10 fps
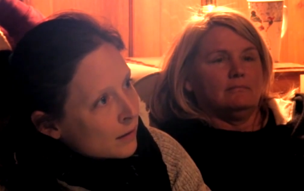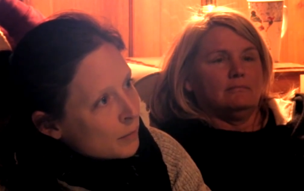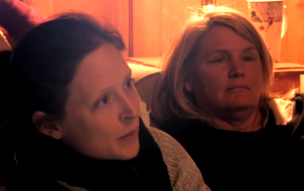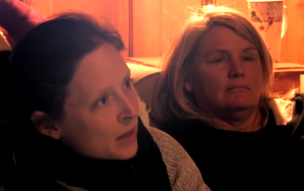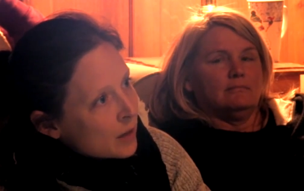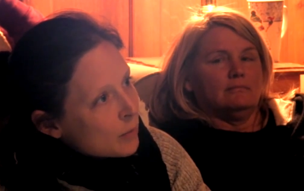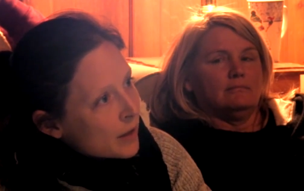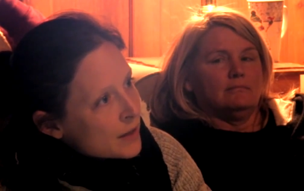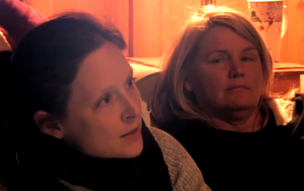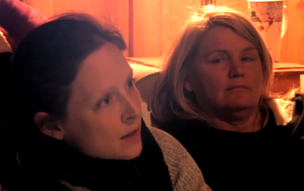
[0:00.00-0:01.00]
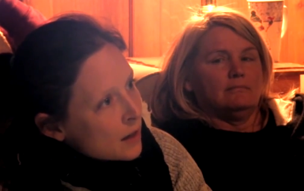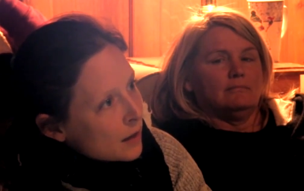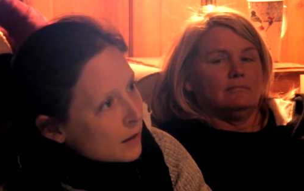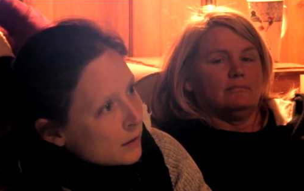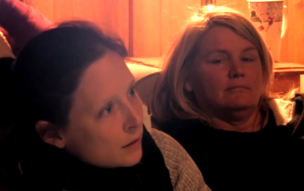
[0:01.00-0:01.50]
Speaker 1: or meaning placed
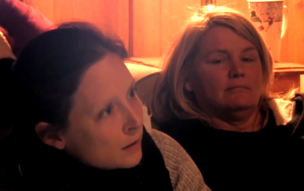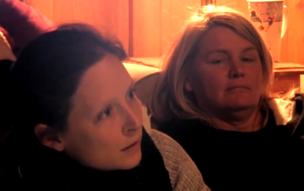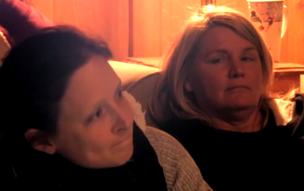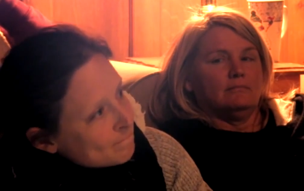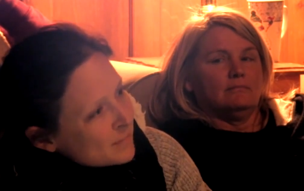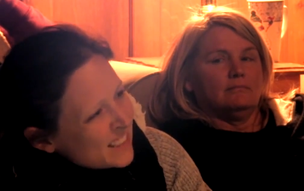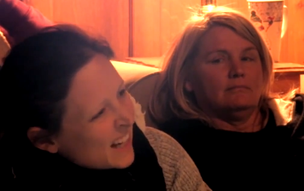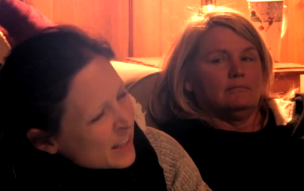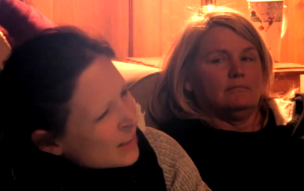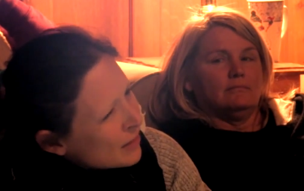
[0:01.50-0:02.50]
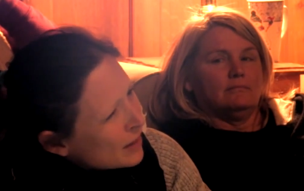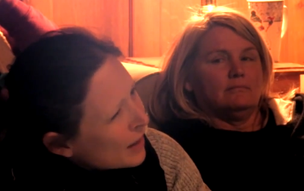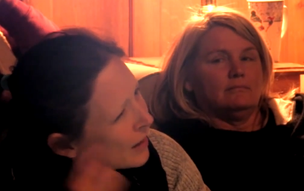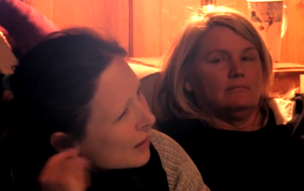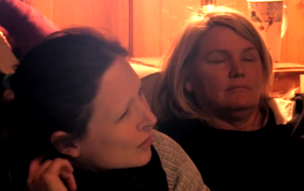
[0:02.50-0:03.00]
on the activity,
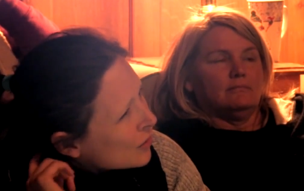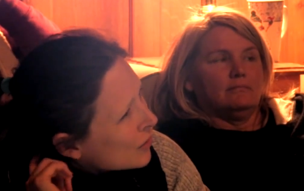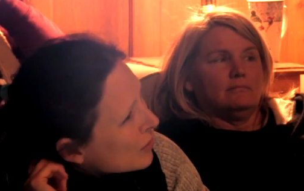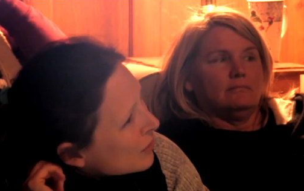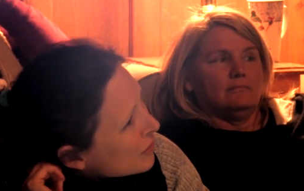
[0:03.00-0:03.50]
I guess, or...